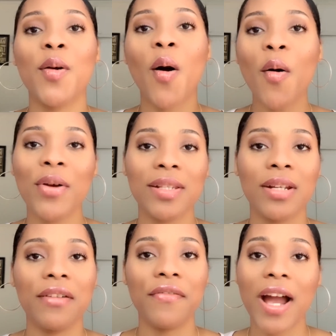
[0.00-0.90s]
always
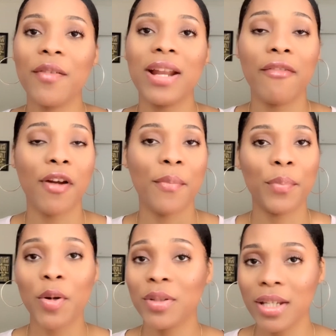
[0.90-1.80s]
notified whenever I
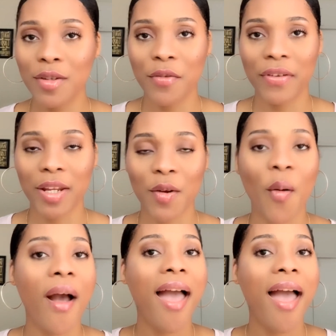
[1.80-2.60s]
post a new video.